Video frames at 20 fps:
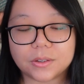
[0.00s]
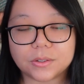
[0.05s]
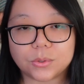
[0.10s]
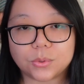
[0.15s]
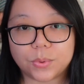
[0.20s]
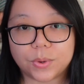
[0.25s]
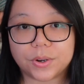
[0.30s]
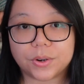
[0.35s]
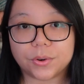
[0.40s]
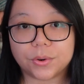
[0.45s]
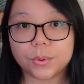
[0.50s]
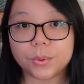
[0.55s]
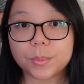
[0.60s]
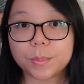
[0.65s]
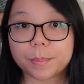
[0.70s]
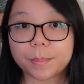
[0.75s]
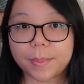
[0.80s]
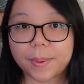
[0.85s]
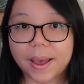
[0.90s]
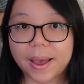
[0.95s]
sweater
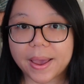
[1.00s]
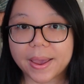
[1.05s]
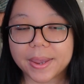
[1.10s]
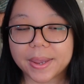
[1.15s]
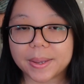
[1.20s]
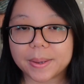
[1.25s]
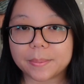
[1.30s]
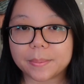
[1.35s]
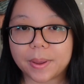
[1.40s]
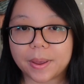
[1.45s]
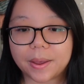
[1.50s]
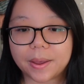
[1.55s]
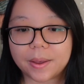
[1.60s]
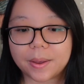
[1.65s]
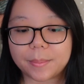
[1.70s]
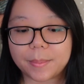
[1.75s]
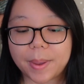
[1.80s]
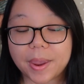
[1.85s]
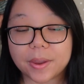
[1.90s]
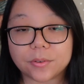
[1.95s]
by
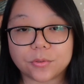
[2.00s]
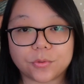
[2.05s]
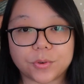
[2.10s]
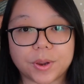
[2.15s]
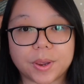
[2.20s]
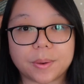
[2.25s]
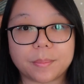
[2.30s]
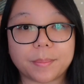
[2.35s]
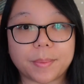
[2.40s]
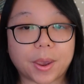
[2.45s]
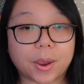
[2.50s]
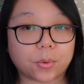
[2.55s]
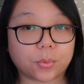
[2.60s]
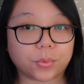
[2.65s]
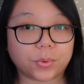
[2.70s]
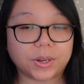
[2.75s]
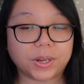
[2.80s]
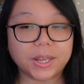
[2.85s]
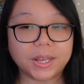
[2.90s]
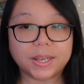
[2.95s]
Andrea
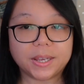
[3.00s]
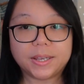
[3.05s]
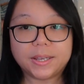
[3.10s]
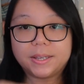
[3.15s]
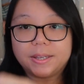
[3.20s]
Mowry.